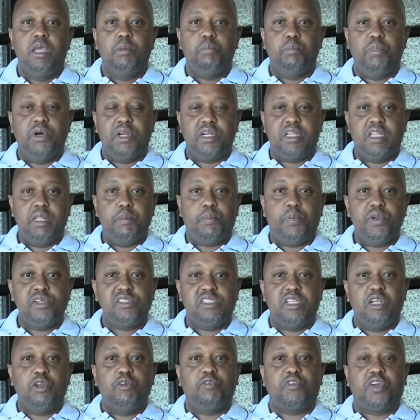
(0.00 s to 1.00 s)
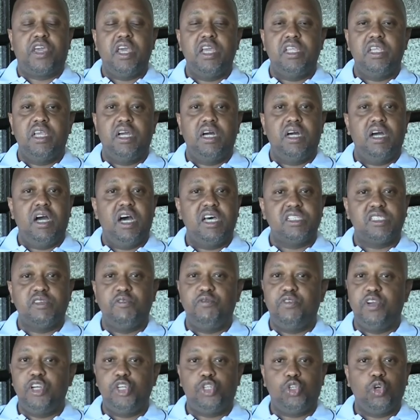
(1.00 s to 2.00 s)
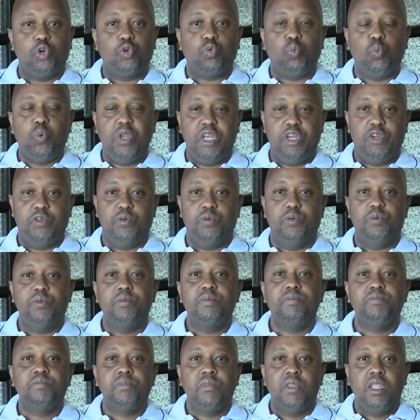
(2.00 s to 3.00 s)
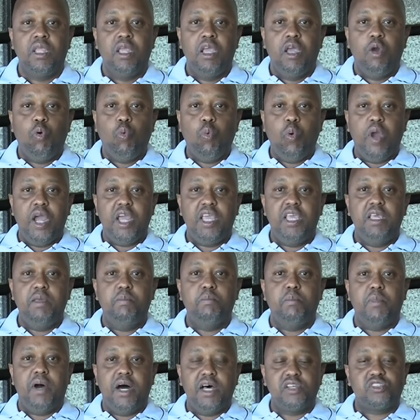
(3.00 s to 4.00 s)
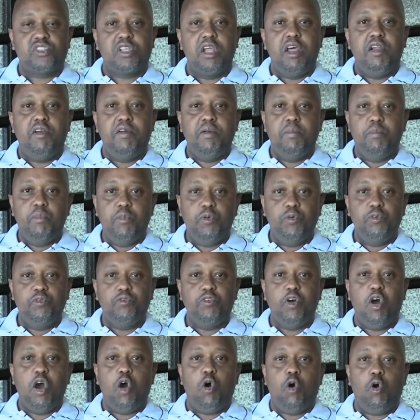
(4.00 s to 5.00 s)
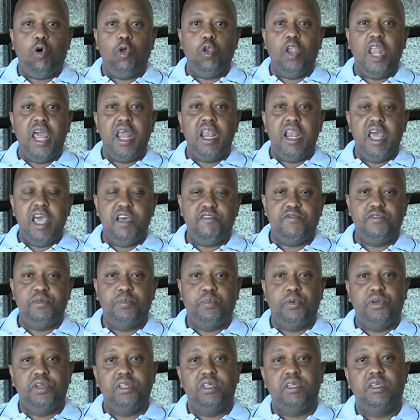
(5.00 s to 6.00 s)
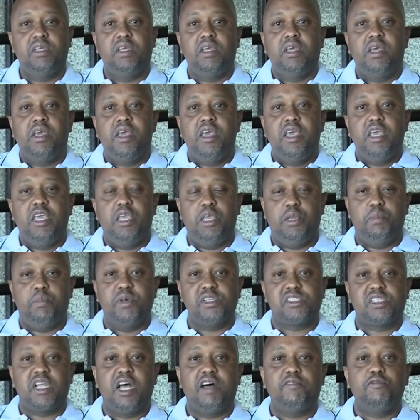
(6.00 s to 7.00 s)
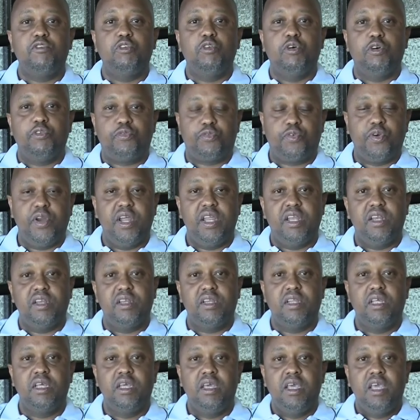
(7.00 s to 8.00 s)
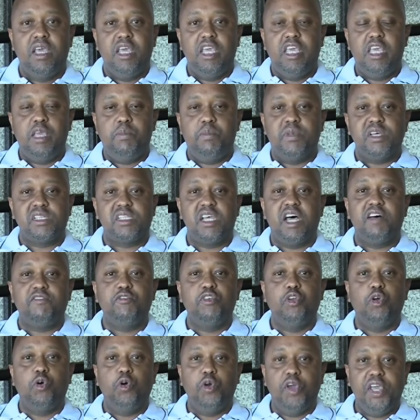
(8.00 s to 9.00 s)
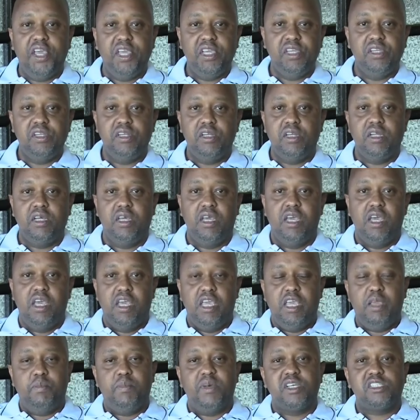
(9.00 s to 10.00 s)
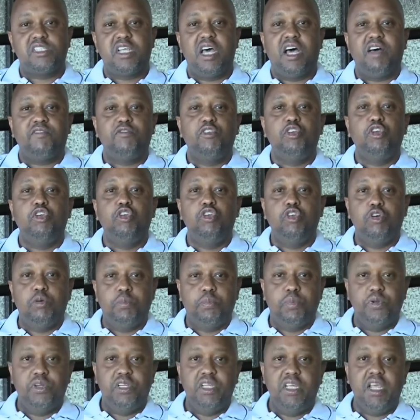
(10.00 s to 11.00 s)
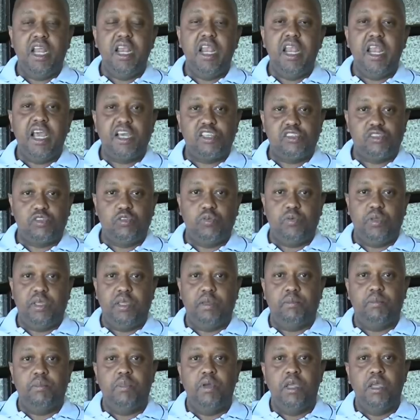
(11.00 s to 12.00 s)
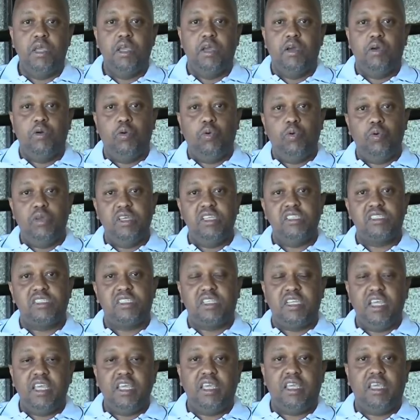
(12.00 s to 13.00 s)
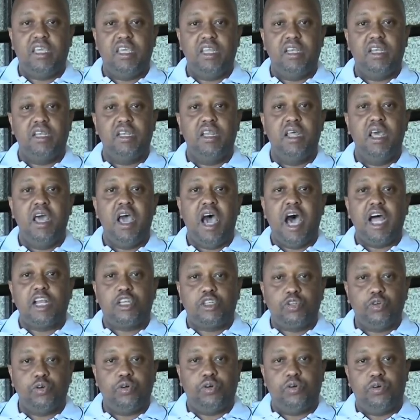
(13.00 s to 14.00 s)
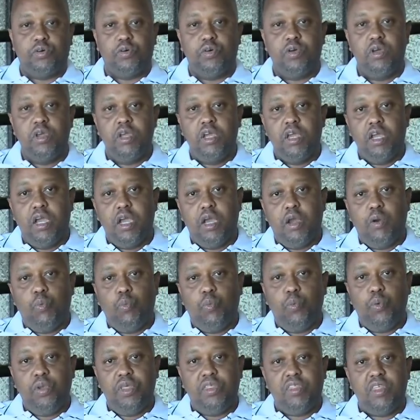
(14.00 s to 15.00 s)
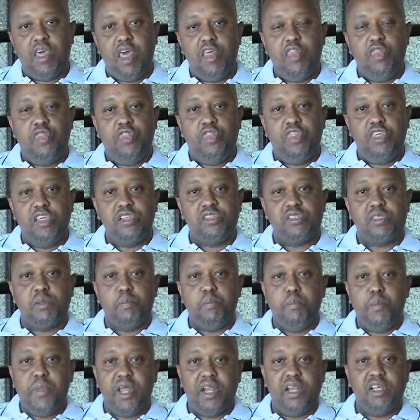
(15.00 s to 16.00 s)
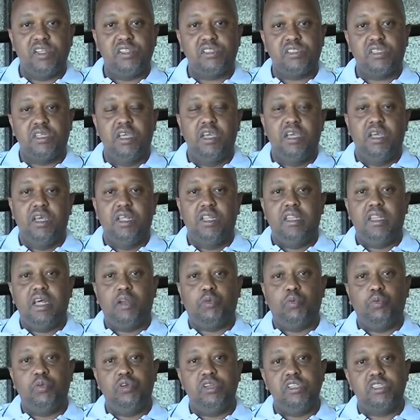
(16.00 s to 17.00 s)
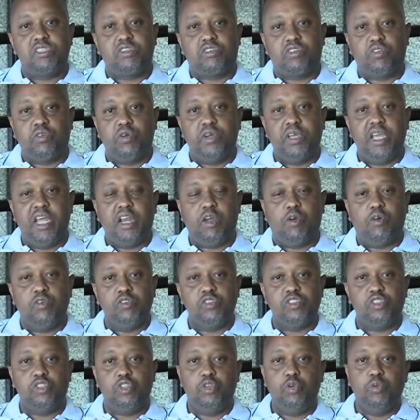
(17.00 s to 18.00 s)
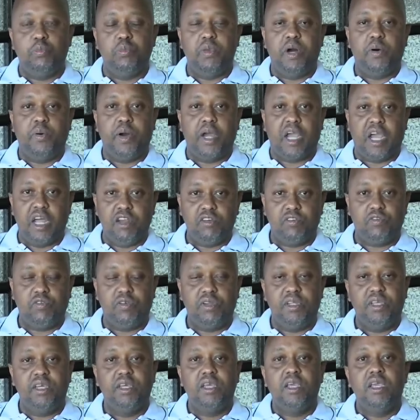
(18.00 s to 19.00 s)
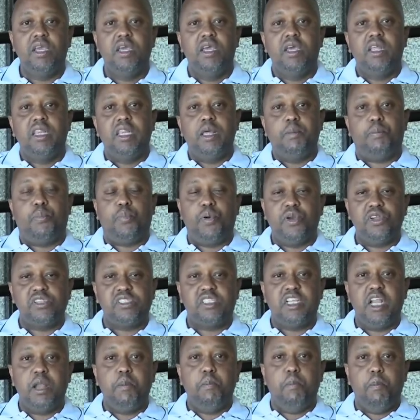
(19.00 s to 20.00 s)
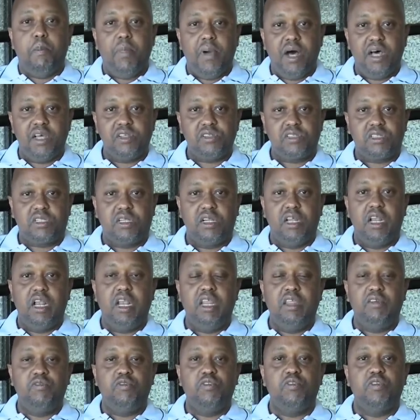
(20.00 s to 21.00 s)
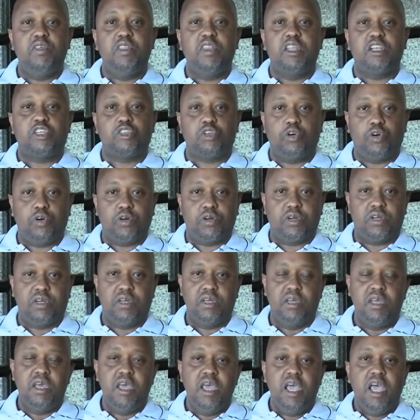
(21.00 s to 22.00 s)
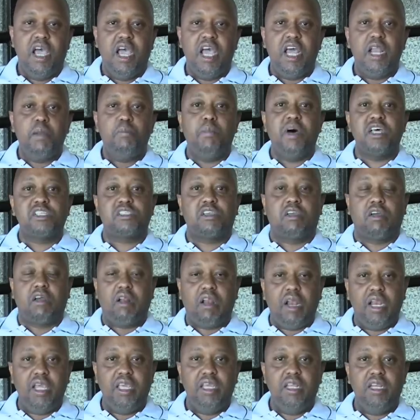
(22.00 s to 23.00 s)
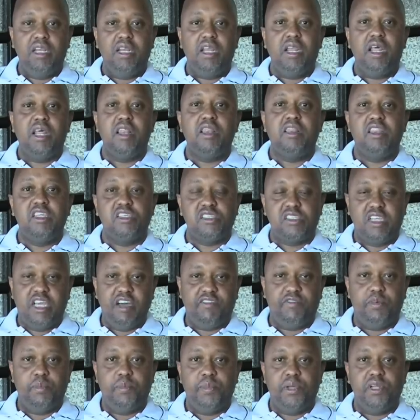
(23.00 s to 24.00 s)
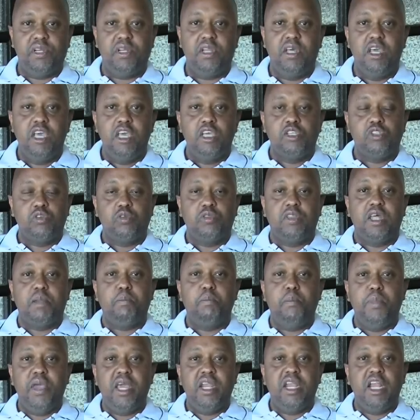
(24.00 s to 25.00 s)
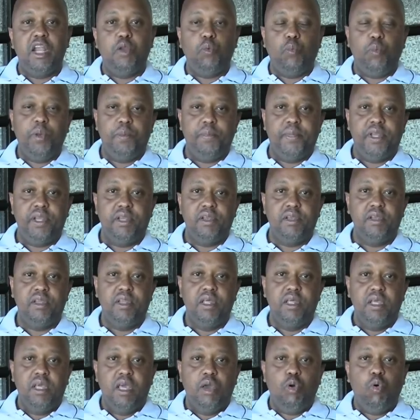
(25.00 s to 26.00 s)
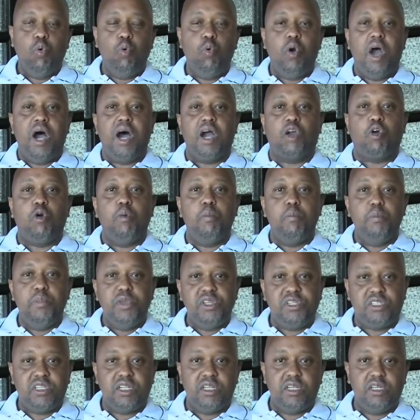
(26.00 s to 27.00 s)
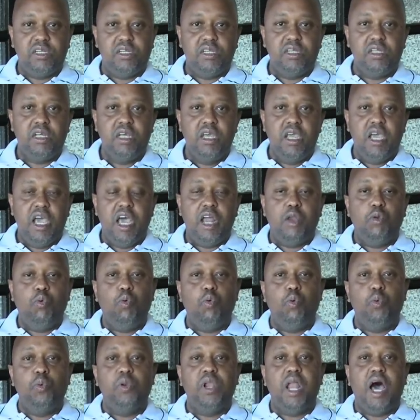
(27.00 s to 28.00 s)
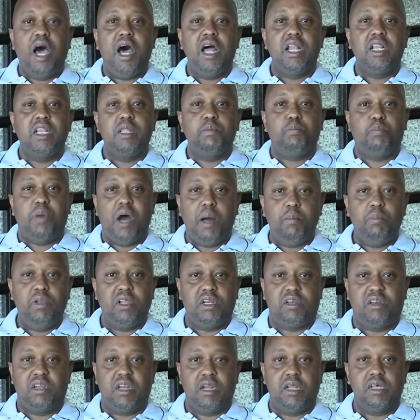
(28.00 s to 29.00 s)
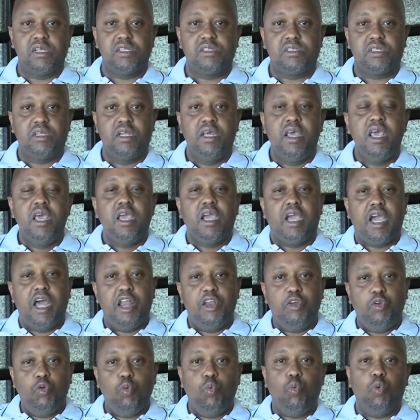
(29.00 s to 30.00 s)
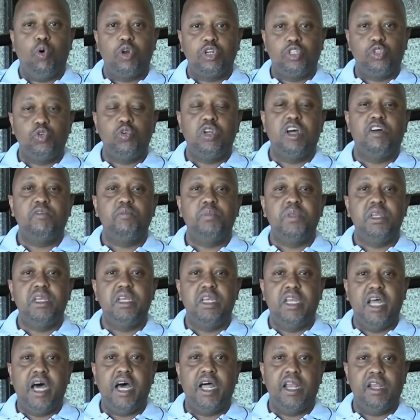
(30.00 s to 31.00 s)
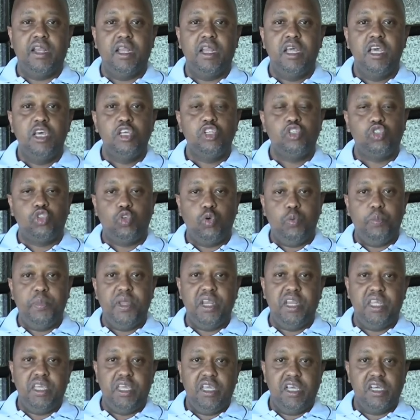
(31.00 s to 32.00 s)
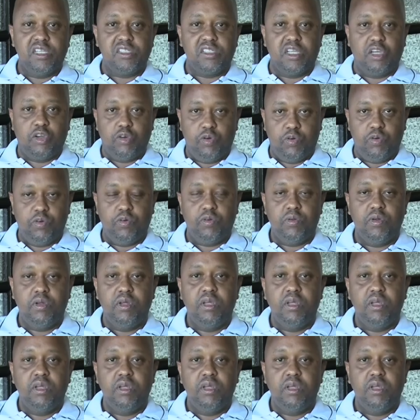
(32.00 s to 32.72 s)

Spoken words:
But the President of Kenya has a very short window where he must remove all and everybody. He must have no friend. He must have no aid. He must have nobody next to him who is thinking at all with this menace that will destroy and consume our country. The President must leave the talk and must clean this government so that men and women who are committed and who will earn the public trust can do what should have been done so many years ago.